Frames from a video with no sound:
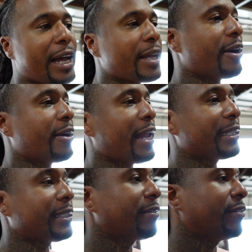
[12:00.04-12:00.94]
a lot of y'all
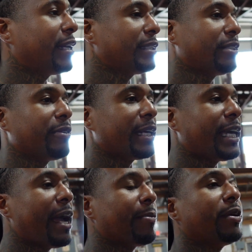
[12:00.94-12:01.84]
like seeing Vanessa on the
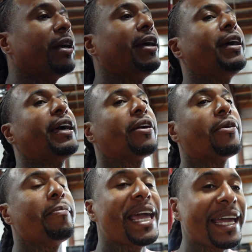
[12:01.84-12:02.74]
camera. And
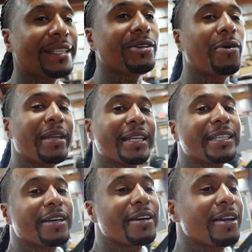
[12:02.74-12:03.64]
her man told me to
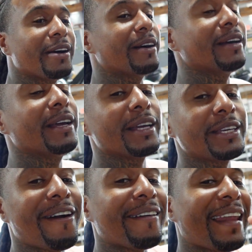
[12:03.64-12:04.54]
tell y'all,
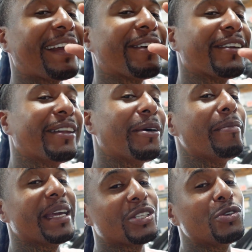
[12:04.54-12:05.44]
y'all like her a little
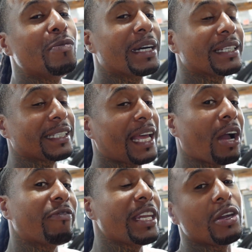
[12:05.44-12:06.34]
bit too much because I
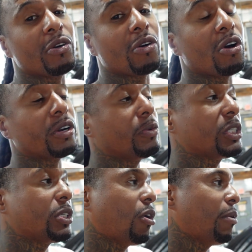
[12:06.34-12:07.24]
video called her when
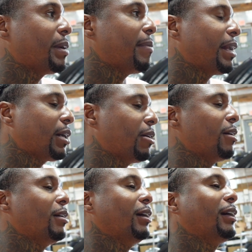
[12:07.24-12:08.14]
she called me about the car.